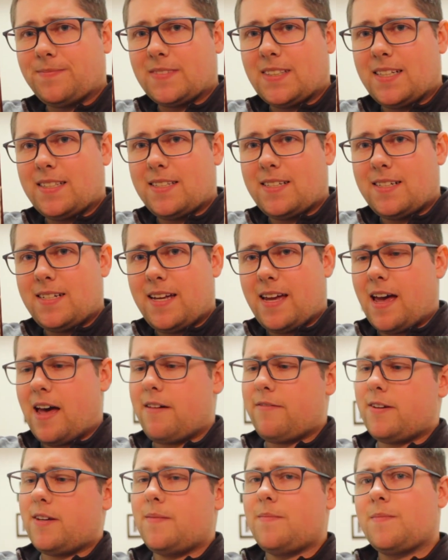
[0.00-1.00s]
And there you
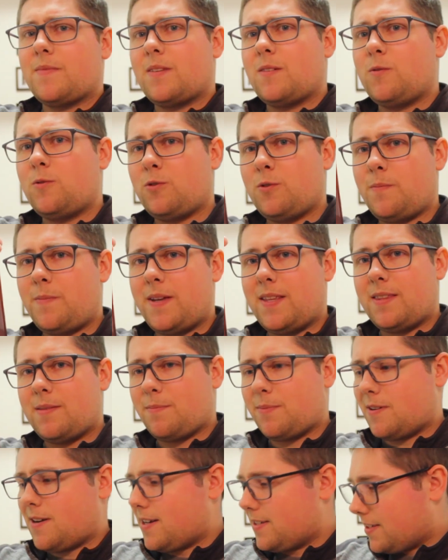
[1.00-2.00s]
have it. We'll repeat the
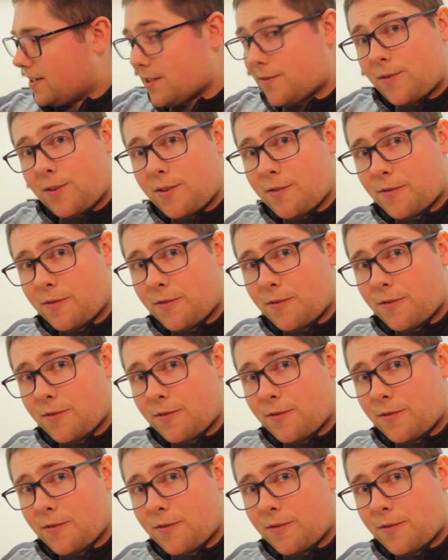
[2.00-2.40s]
process for the